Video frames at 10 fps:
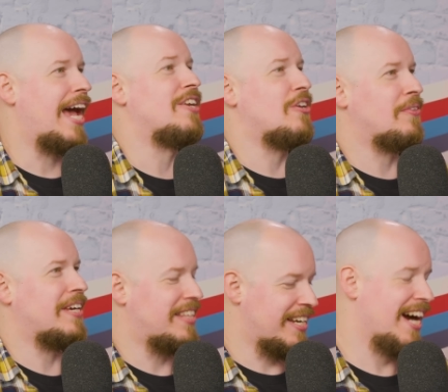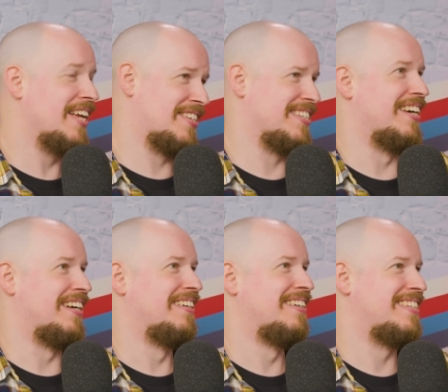And you think the
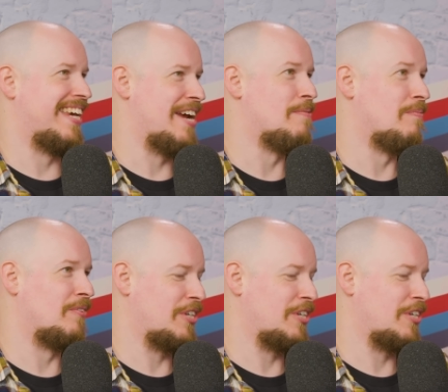answer to him,